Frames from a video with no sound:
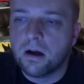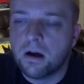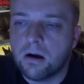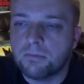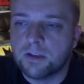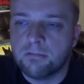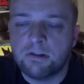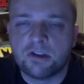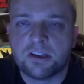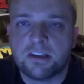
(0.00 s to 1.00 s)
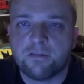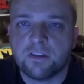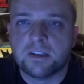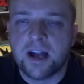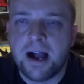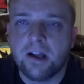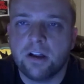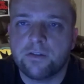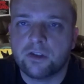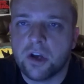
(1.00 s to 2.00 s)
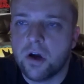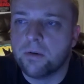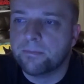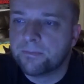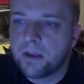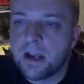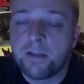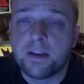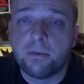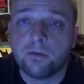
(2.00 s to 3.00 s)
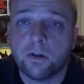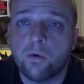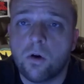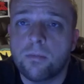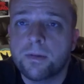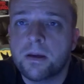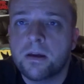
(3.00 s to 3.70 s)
So it'd be just a different style of a show, and I think that'd be really cool.